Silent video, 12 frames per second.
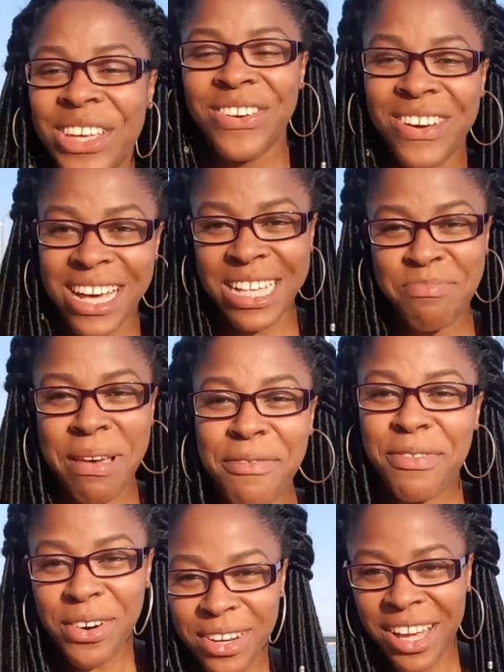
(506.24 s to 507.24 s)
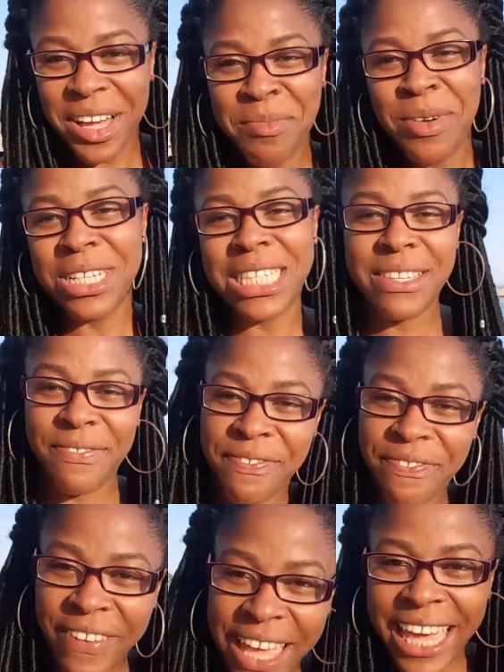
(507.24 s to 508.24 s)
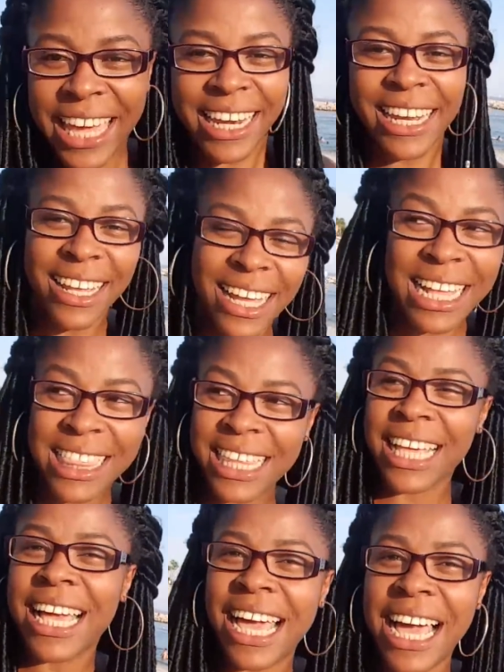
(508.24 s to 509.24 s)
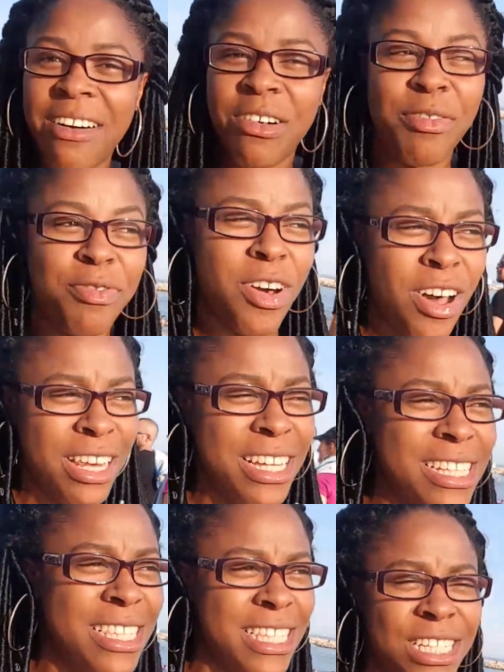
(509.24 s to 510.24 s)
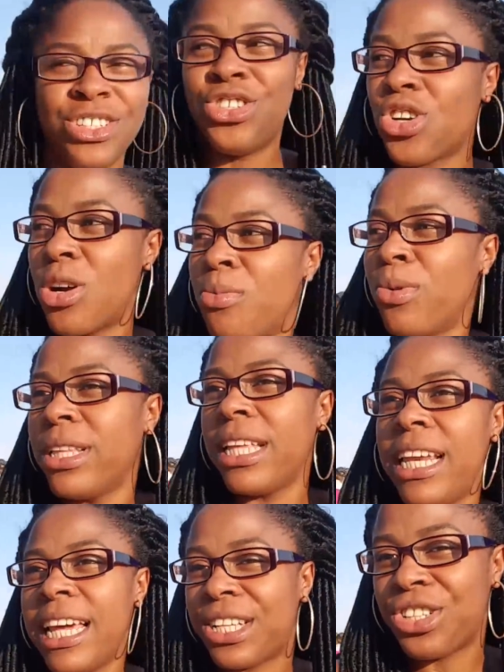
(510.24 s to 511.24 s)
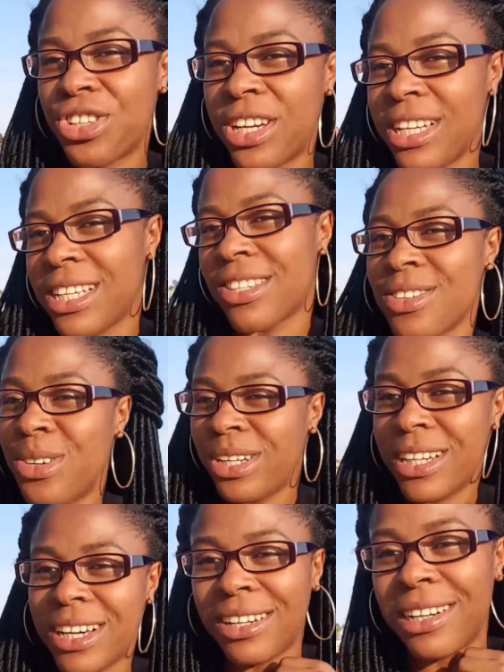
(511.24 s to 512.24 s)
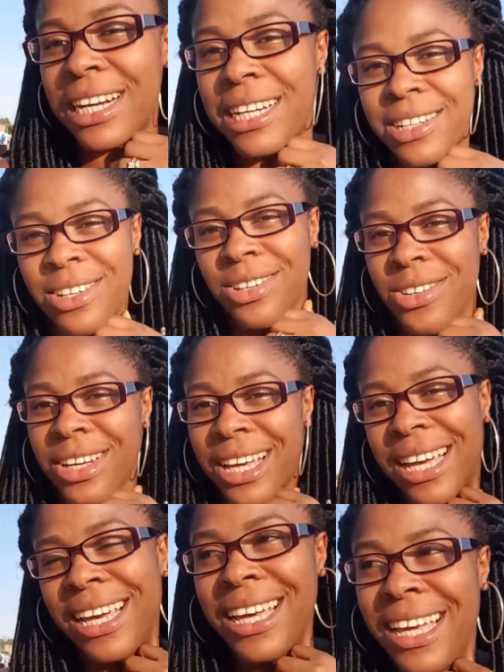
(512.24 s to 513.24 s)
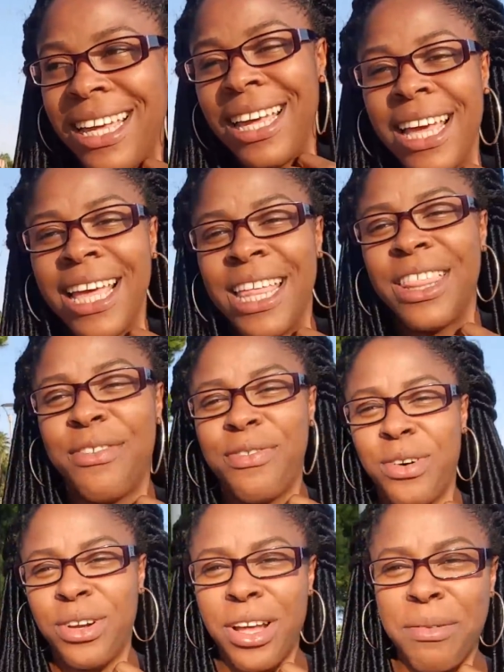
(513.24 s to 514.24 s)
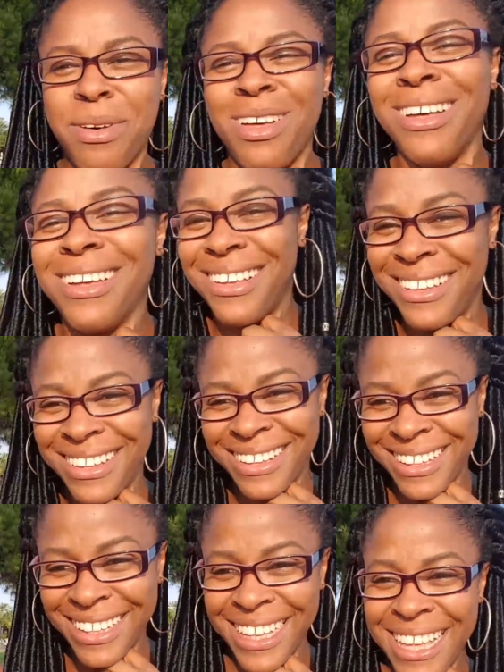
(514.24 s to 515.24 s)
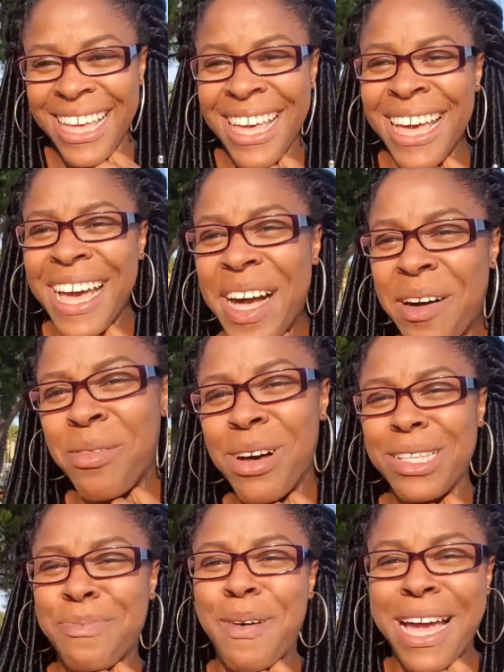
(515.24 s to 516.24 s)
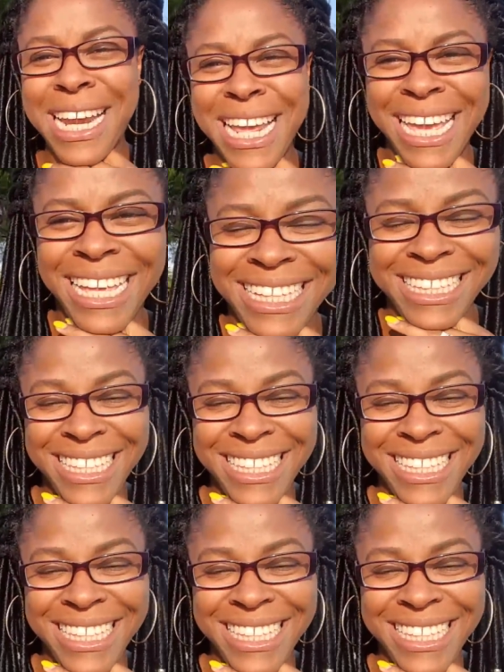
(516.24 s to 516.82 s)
You guys, my phone almost fell. I think I have a falling syndrome with electronics going on right now, okay? The phone almost panicked.